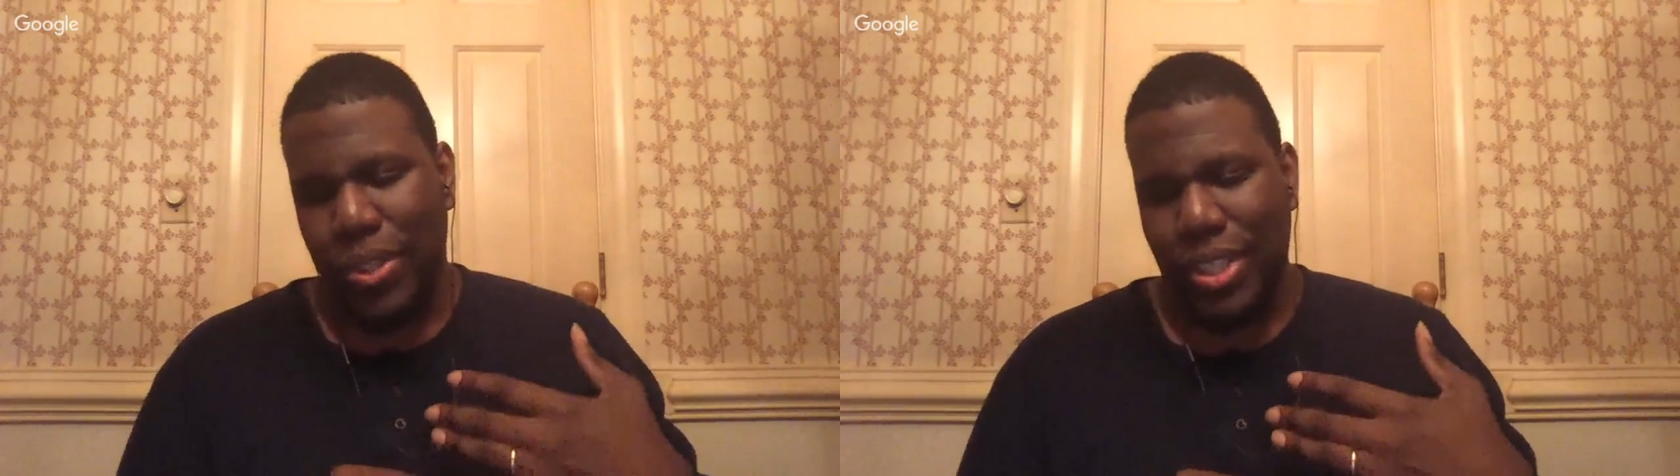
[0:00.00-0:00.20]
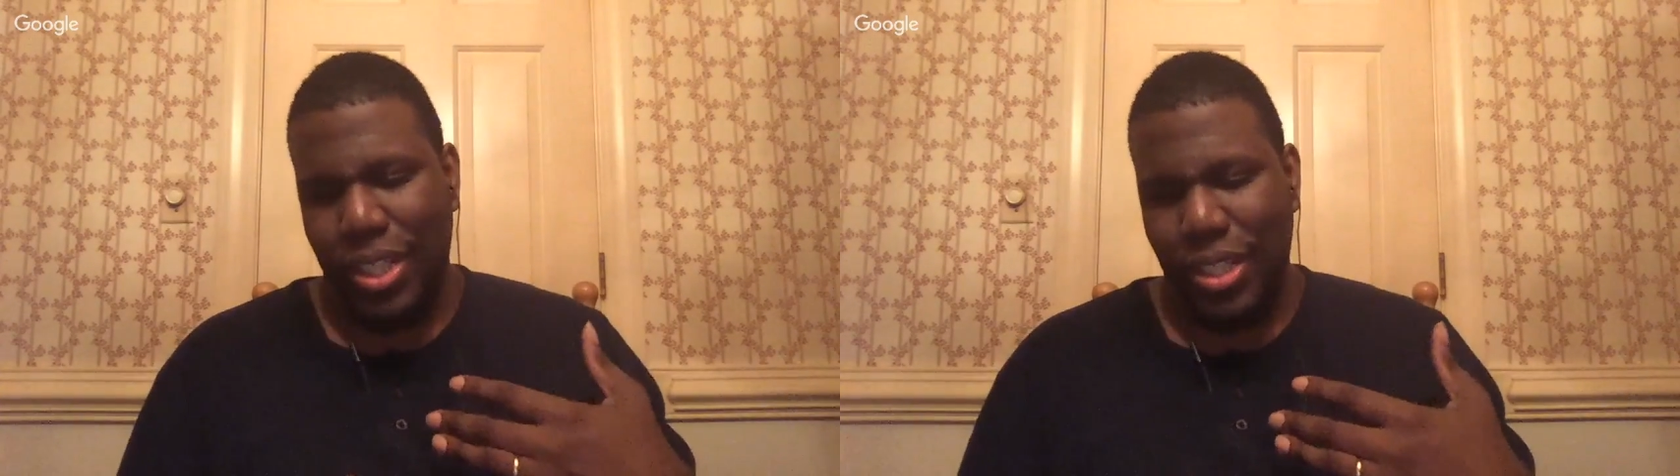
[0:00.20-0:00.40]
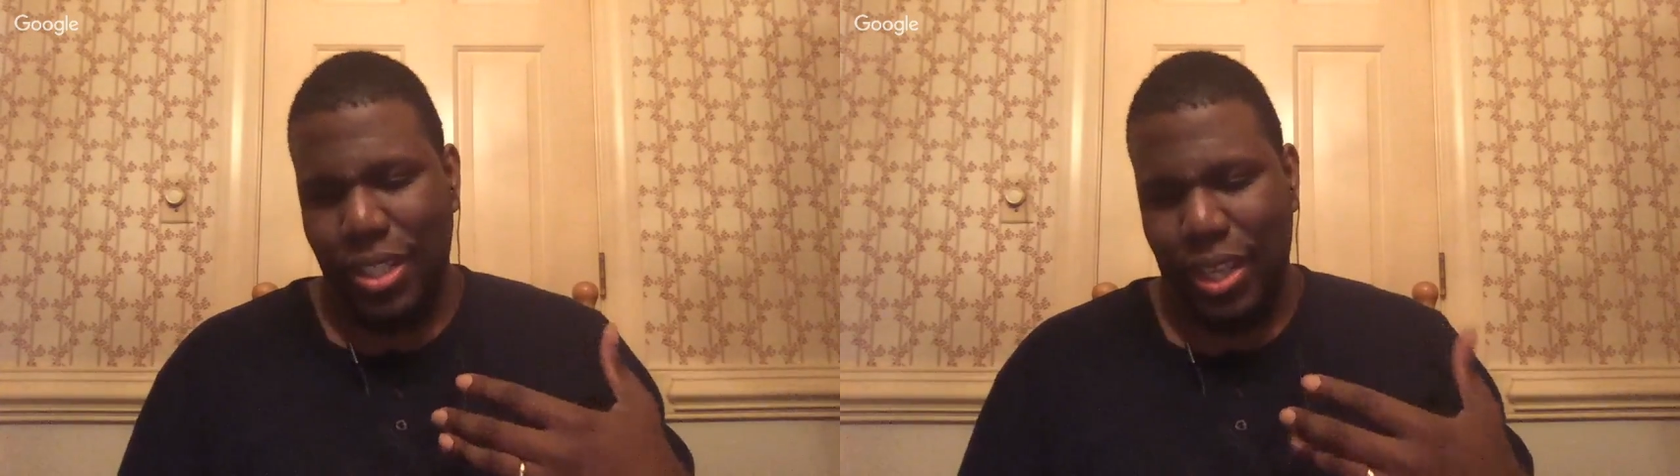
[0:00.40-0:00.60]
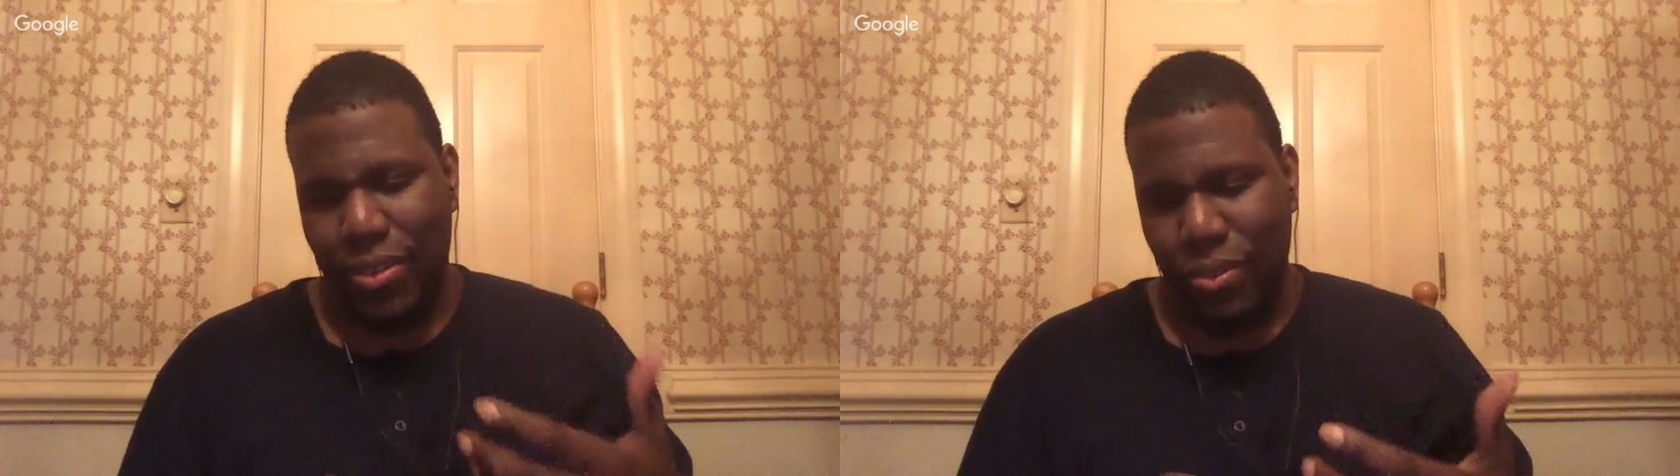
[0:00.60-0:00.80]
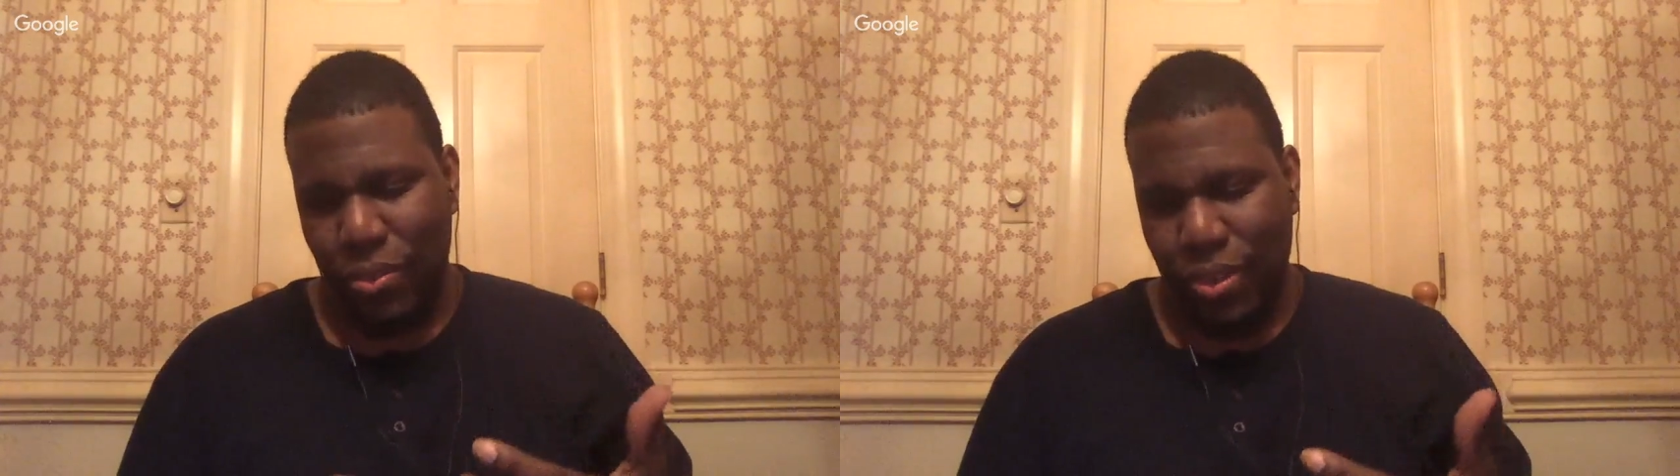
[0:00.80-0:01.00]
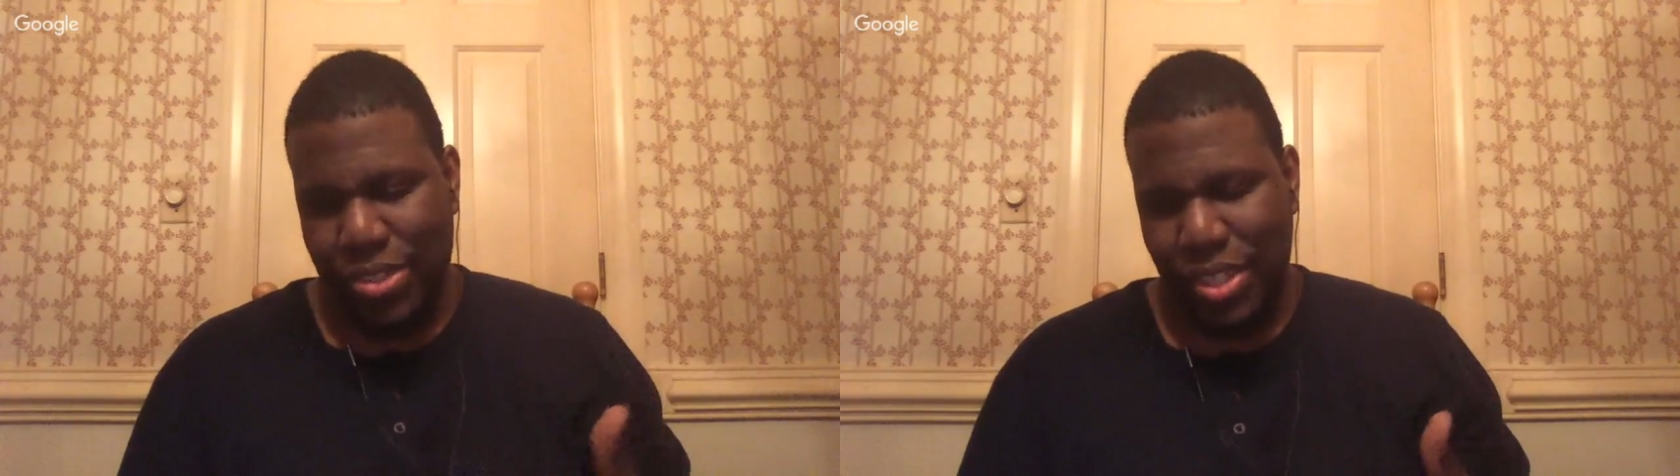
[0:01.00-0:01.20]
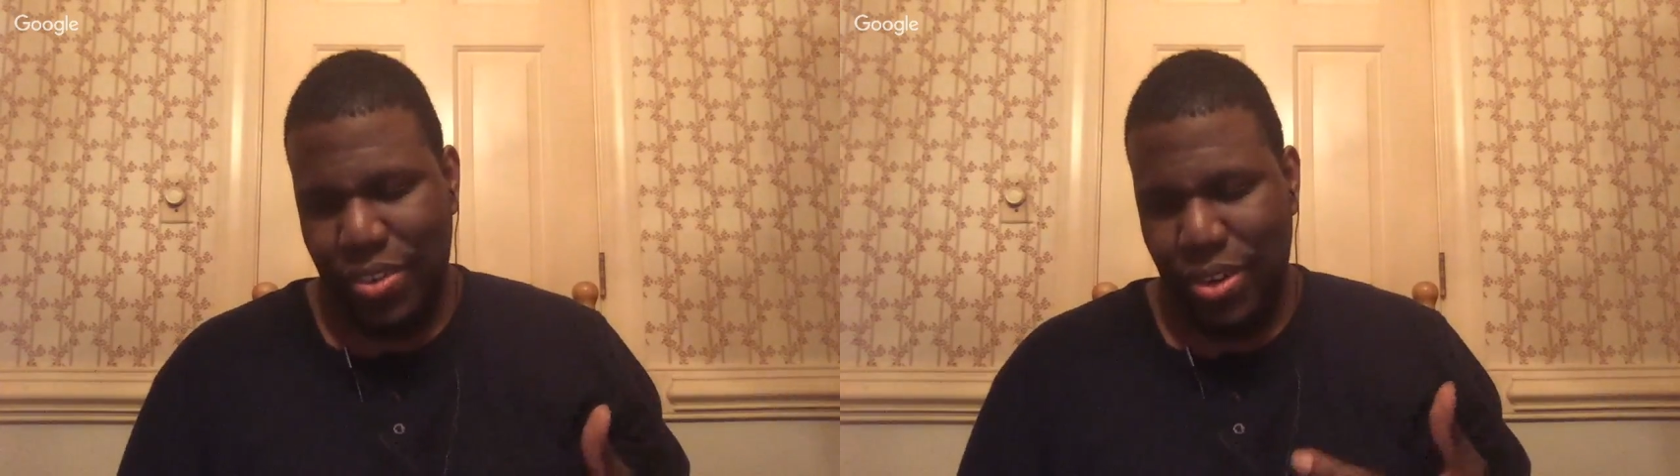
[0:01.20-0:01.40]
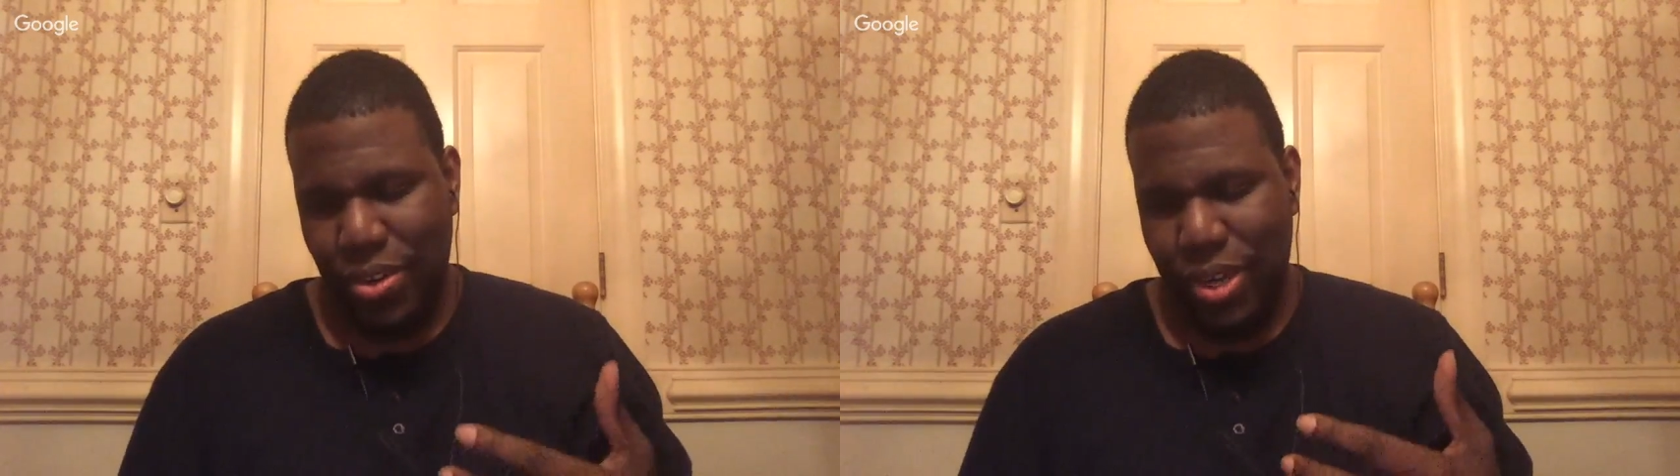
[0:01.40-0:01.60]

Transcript: didn't like ReZero